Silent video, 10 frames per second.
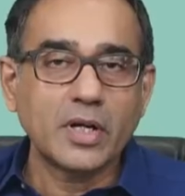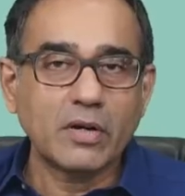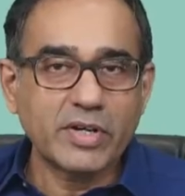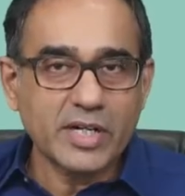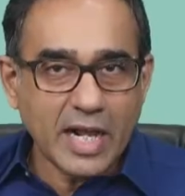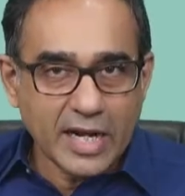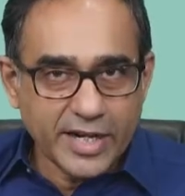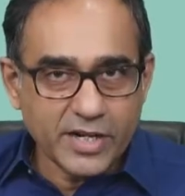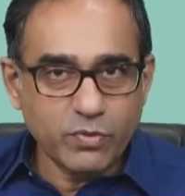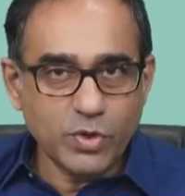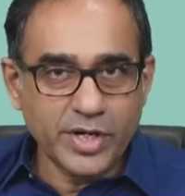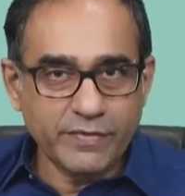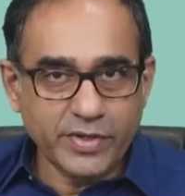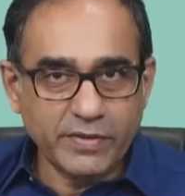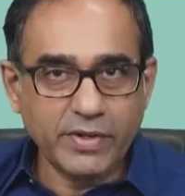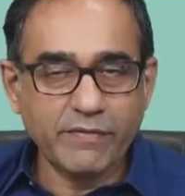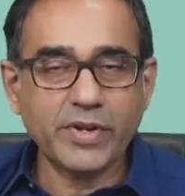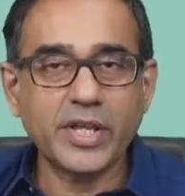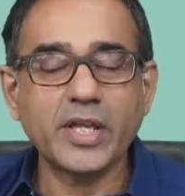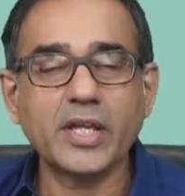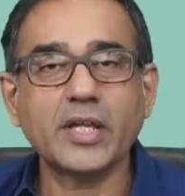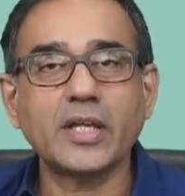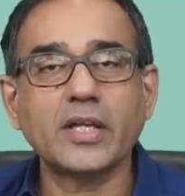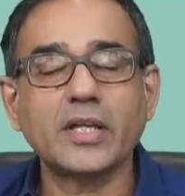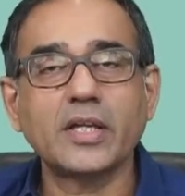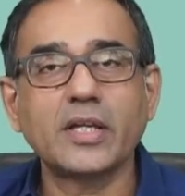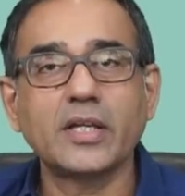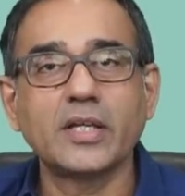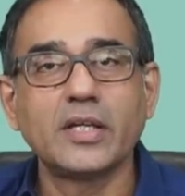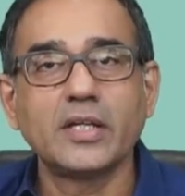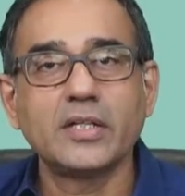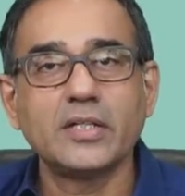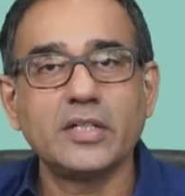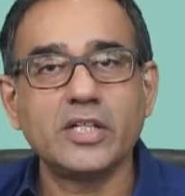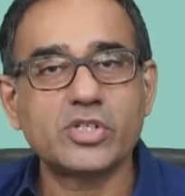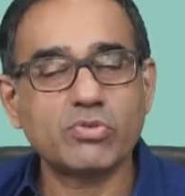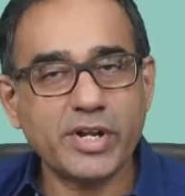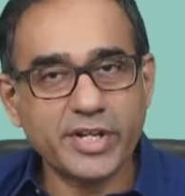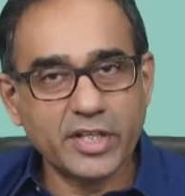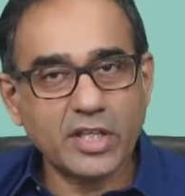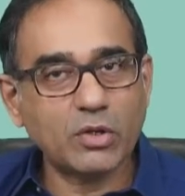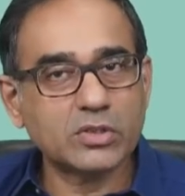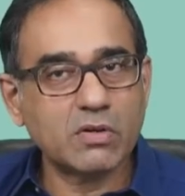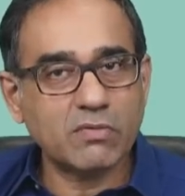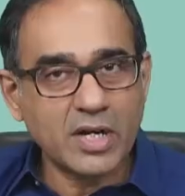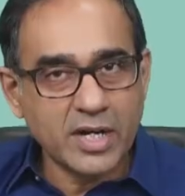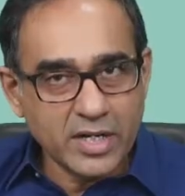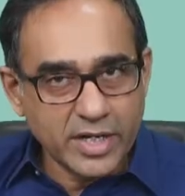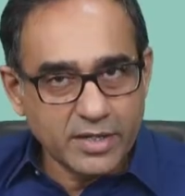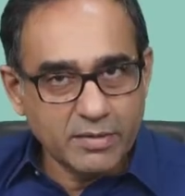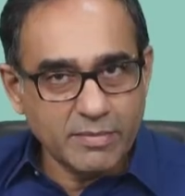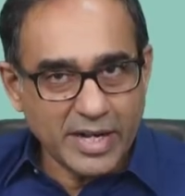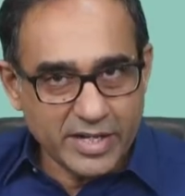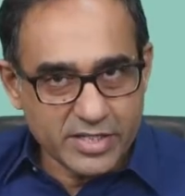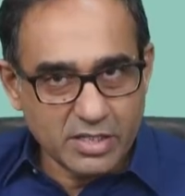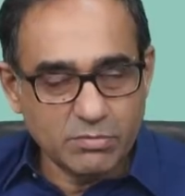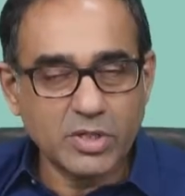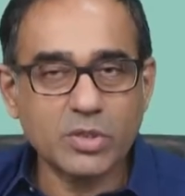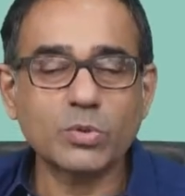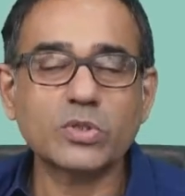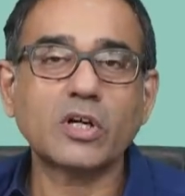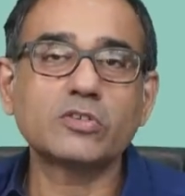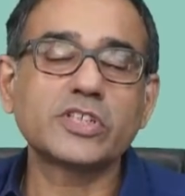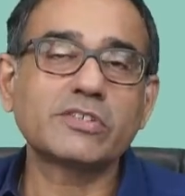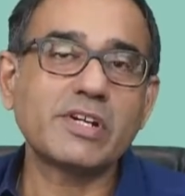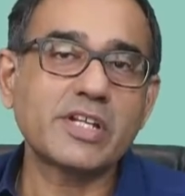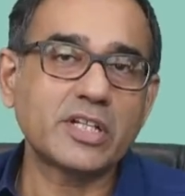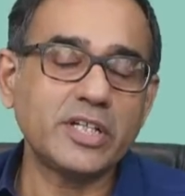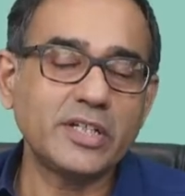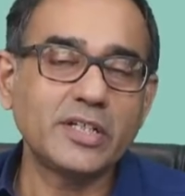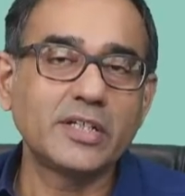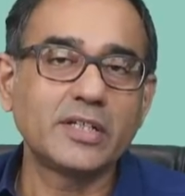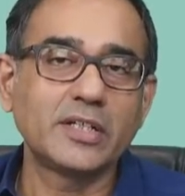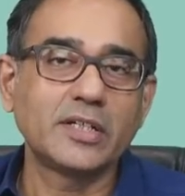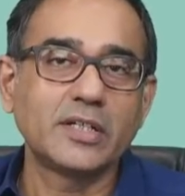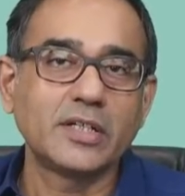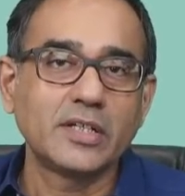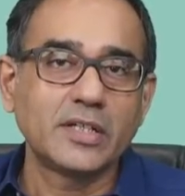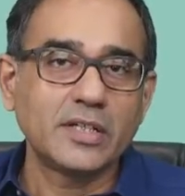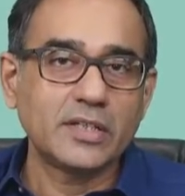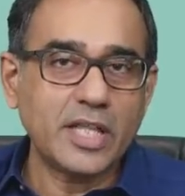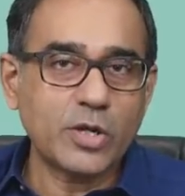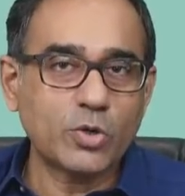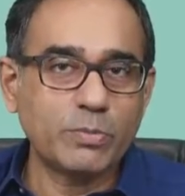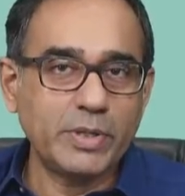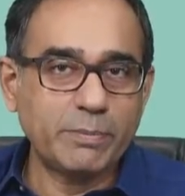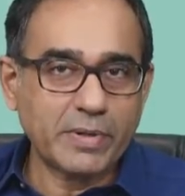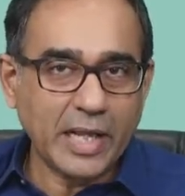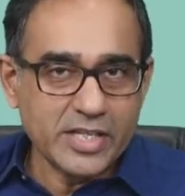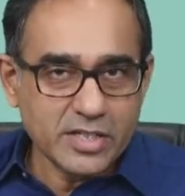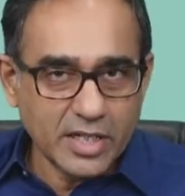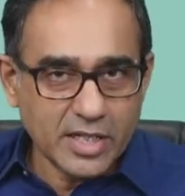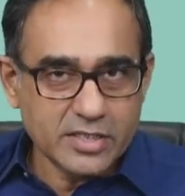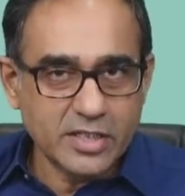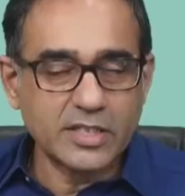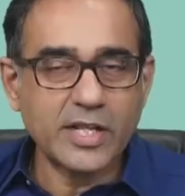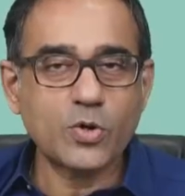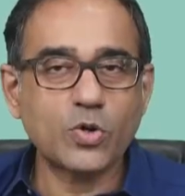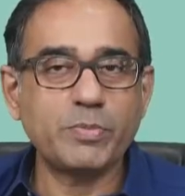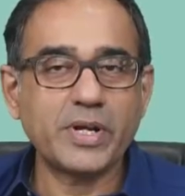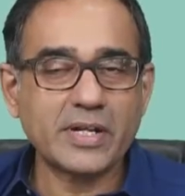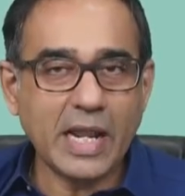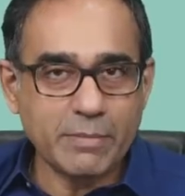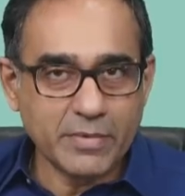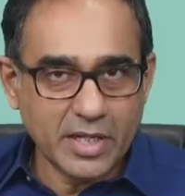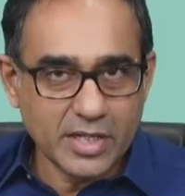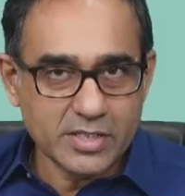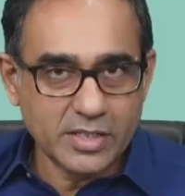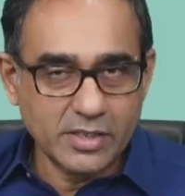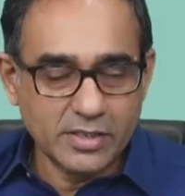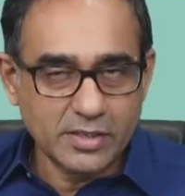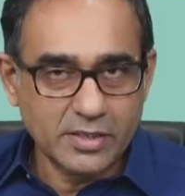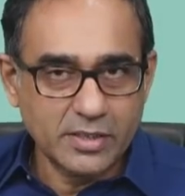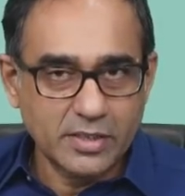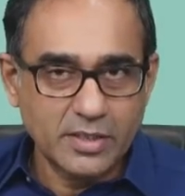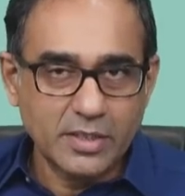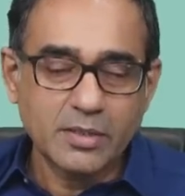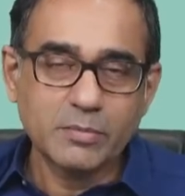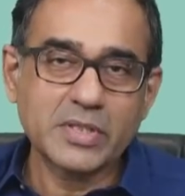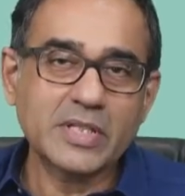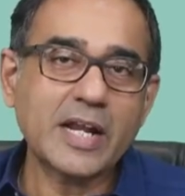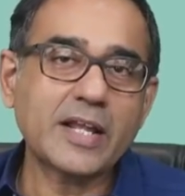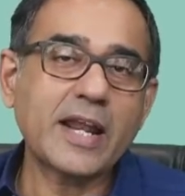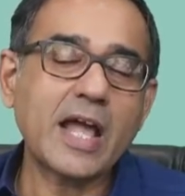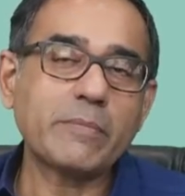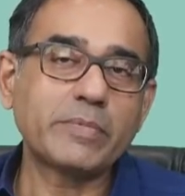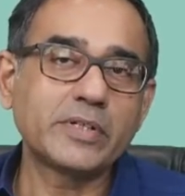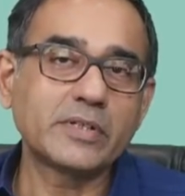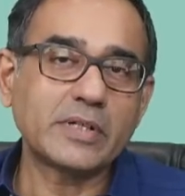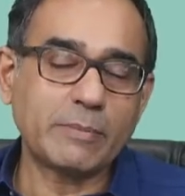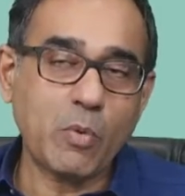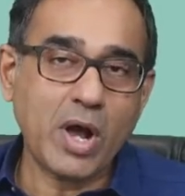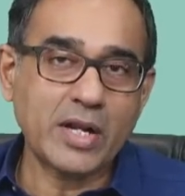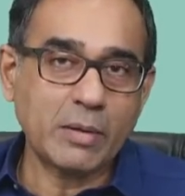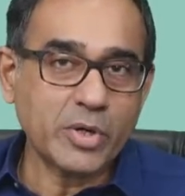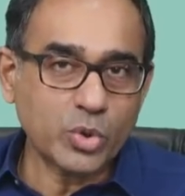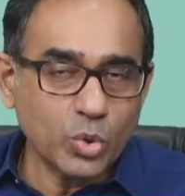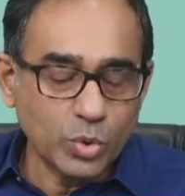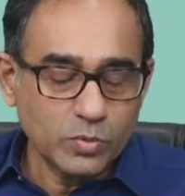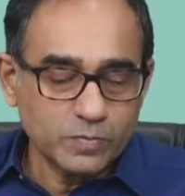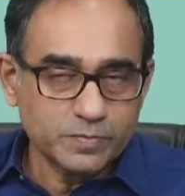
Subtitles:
our target for Nifty 50 is 20,100 by December 2023. There could be price correction, there could be time corrections, but that can happen, number one. Number two,